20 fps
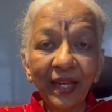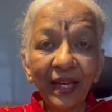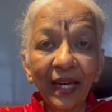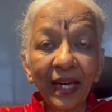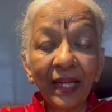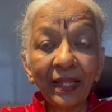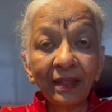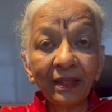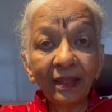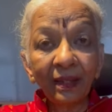
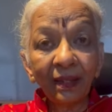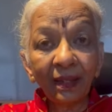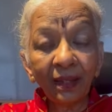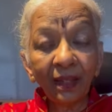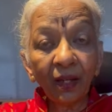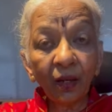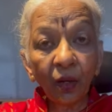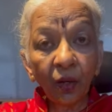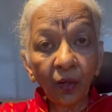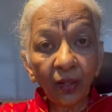And the
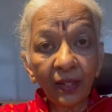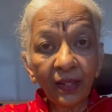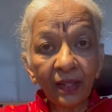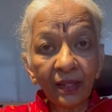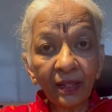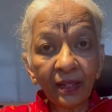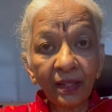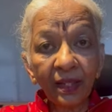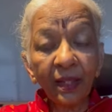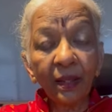
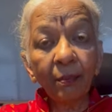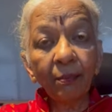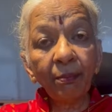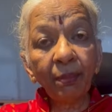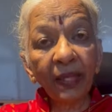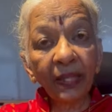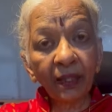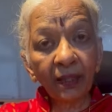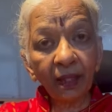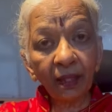audience
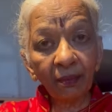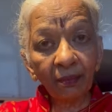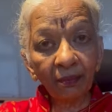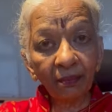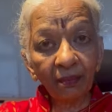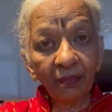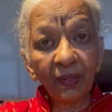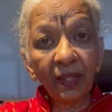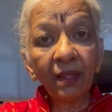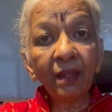
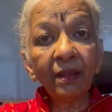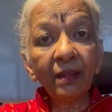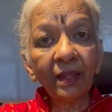become